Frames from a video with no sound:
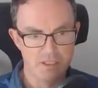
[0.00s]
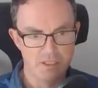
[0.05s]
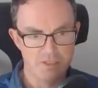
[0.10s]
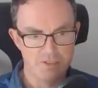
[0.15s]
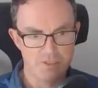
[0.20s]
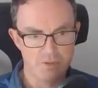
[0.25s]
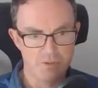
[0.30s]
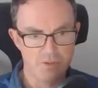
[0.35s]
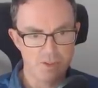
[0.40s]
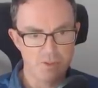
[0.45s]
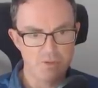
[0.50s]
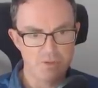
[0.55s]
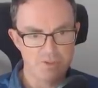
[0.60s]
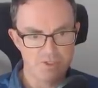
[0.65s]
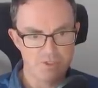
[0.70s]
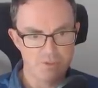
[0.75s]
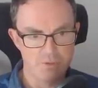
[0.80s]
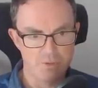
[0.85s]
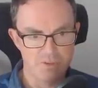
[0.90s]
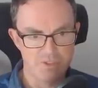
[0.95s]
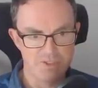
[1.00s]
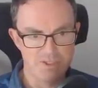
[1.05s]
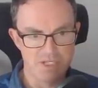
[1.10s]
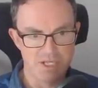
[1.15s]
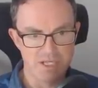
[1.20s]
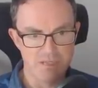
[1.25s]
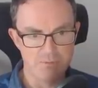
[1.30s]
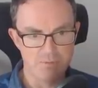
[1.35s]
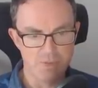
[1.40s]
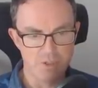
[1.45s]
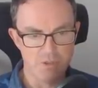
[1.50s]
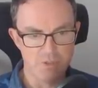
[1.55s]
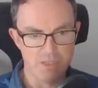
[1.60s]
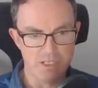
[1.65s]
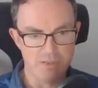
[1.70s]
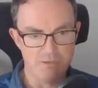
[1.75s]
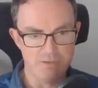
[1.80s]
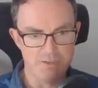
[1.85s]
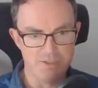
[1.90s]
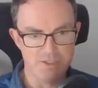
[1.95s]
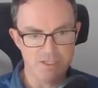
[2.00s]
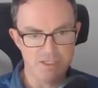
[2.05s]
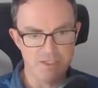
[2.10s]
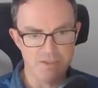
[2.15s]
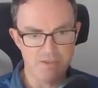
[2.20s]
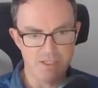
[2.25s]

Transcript: So those two are the same polarity.